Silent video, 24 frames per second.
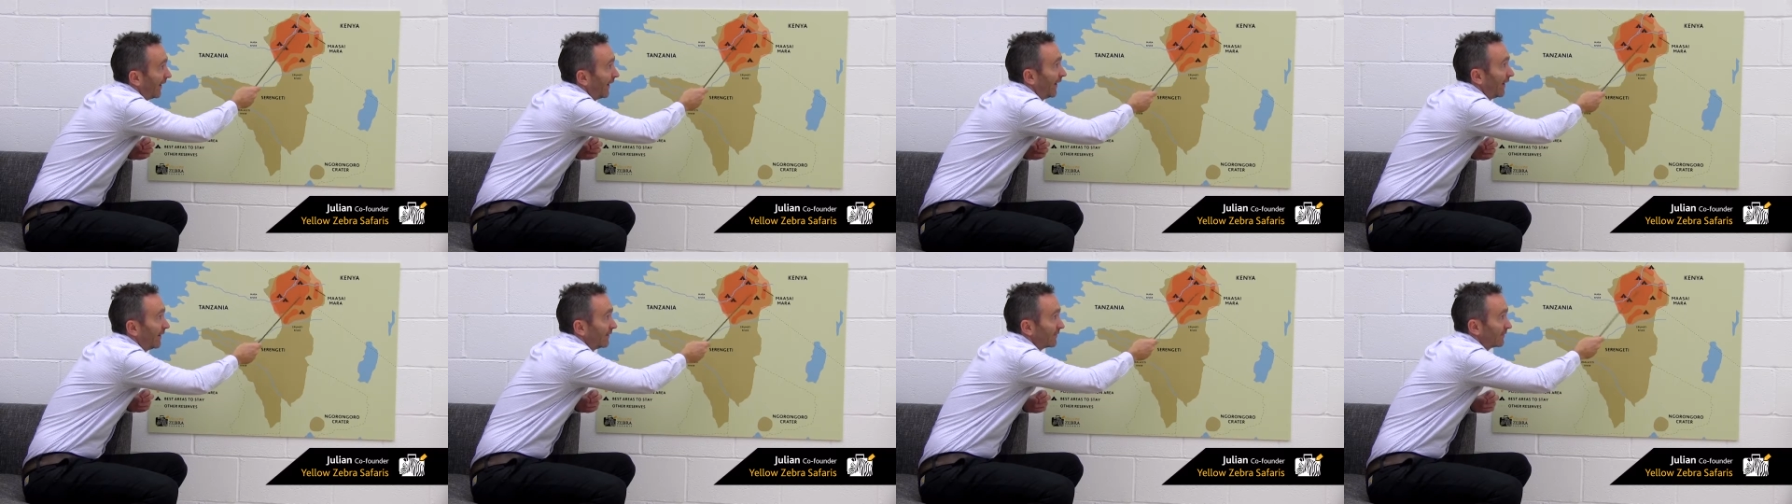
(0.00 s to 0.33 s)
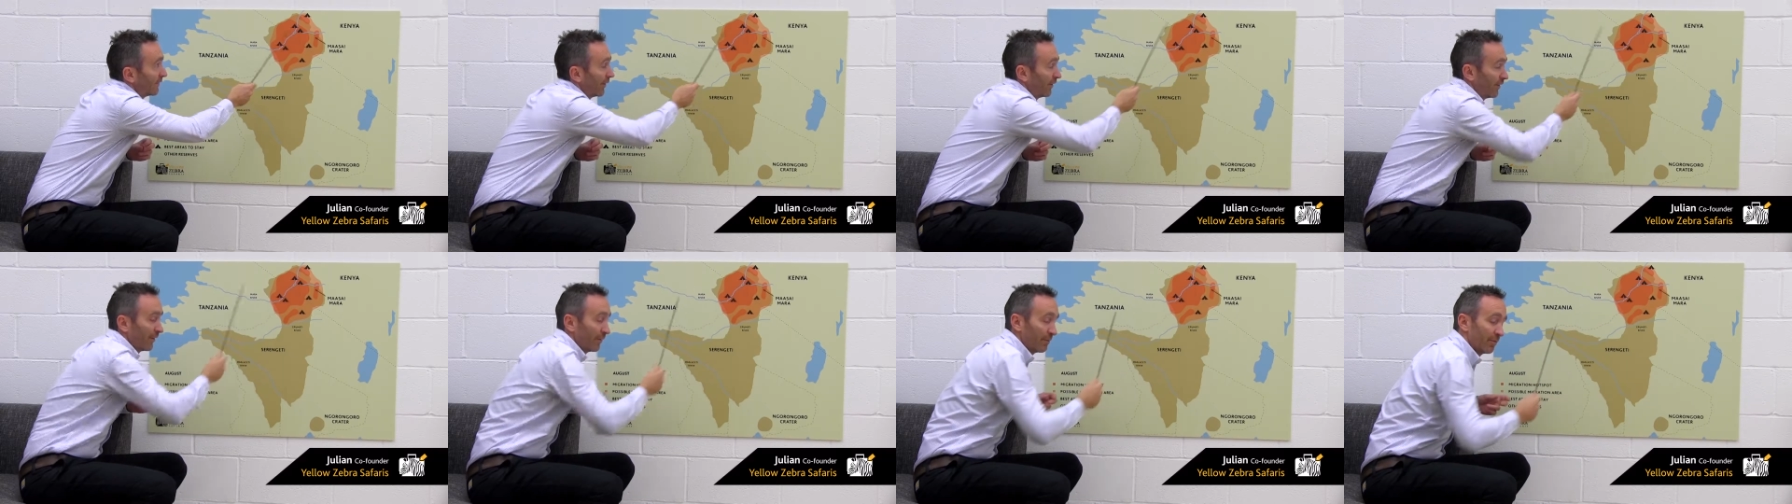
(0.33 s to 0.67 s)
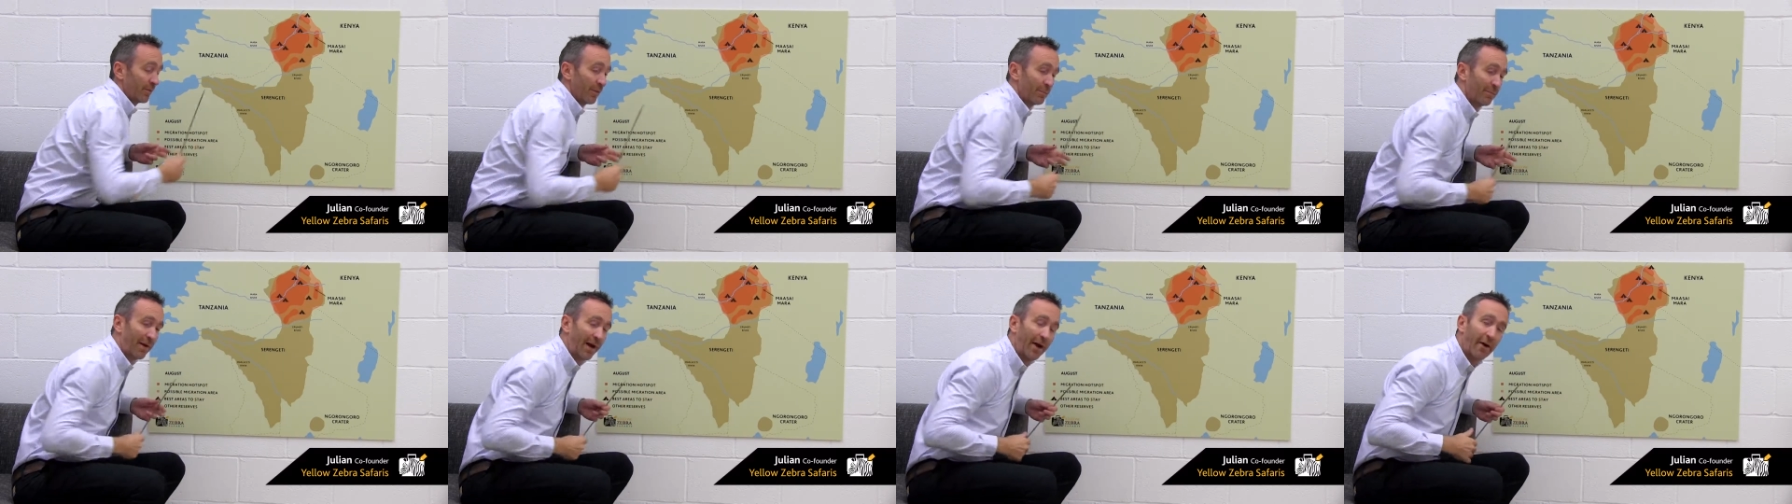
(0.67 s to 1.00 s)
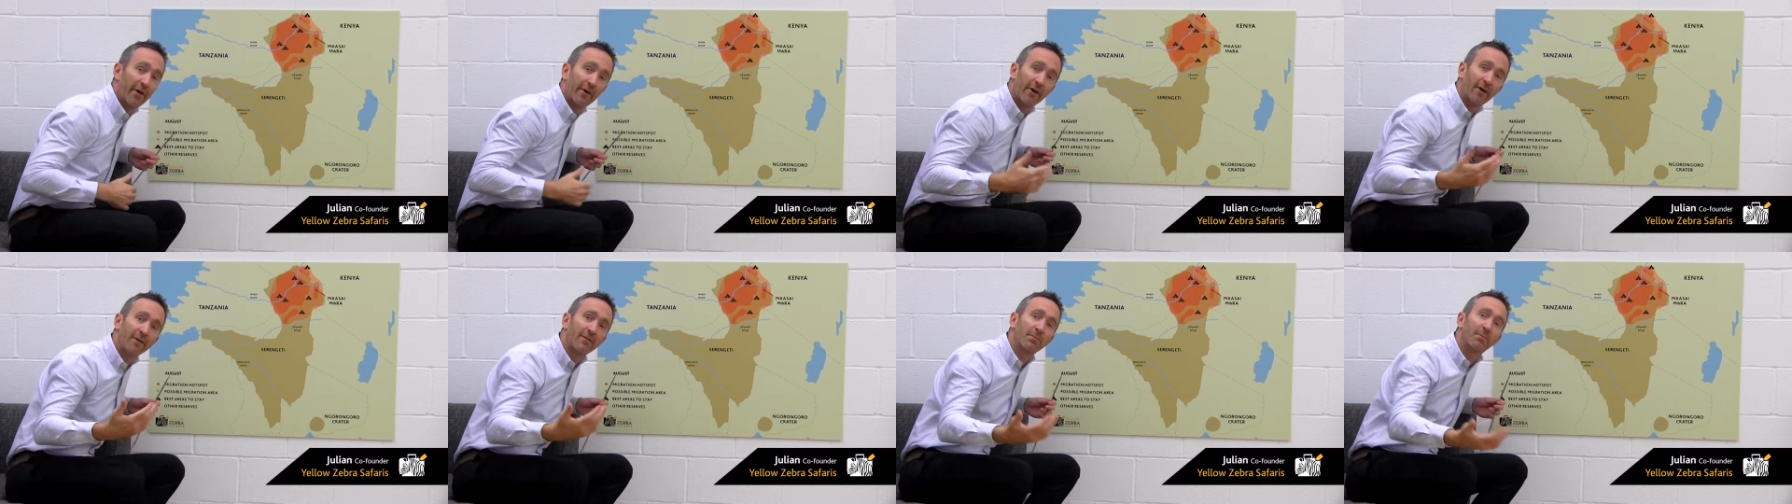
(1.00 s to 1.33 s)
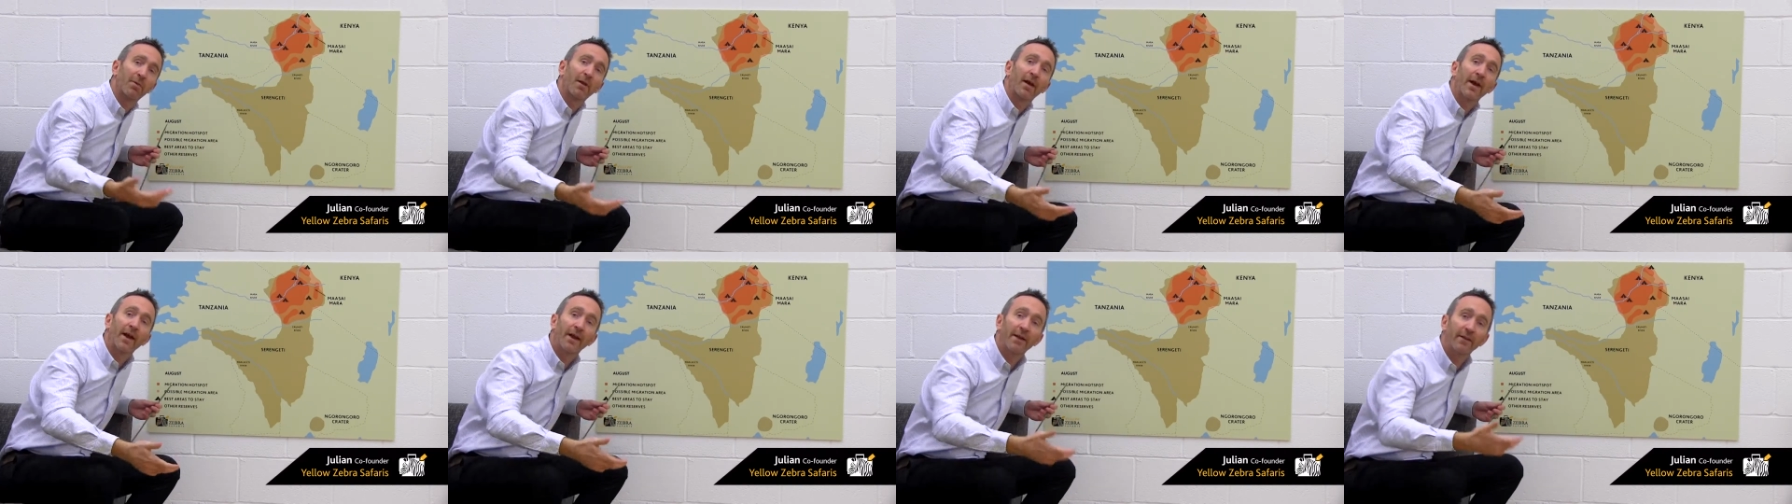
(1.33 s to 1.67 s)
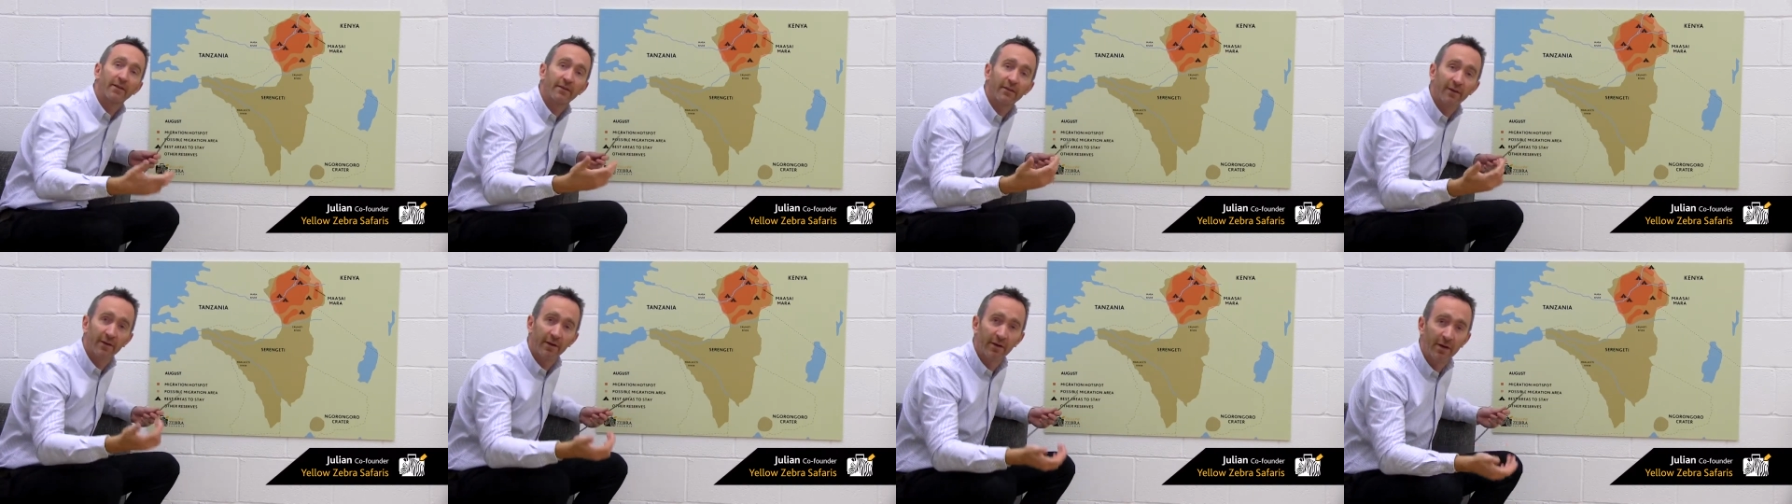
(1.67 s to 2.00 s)
here, so the Paradise
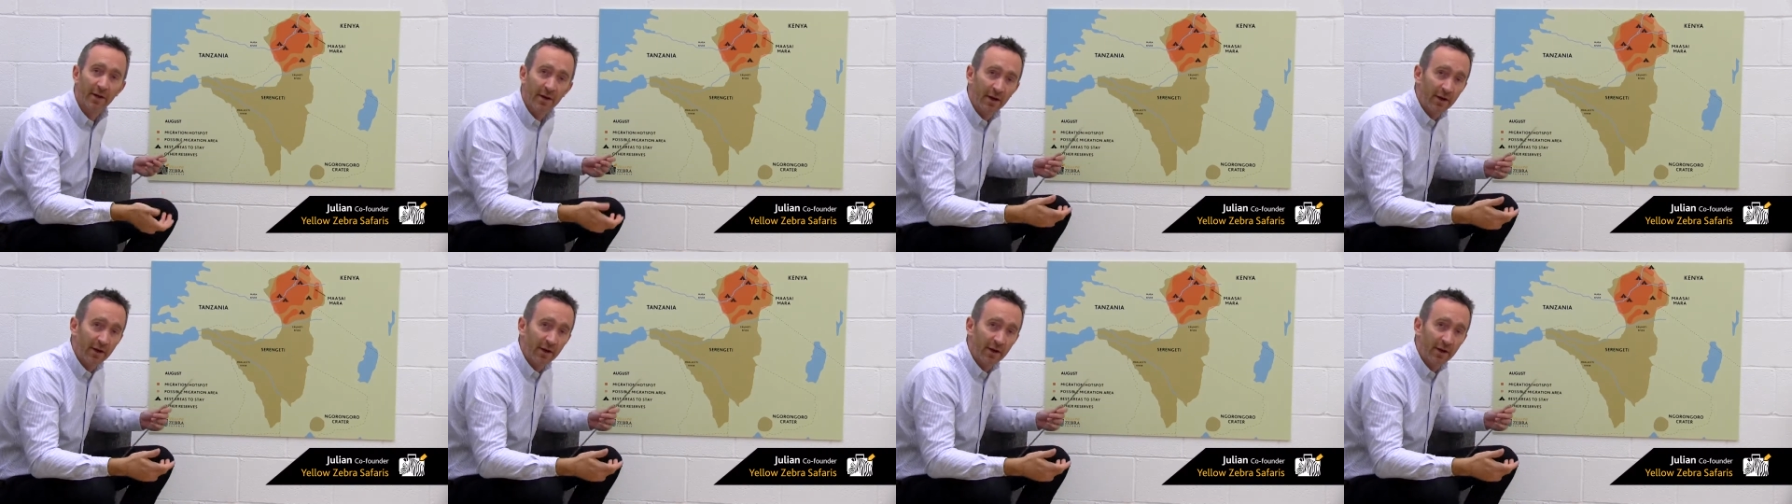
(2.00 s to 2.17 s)
Plains and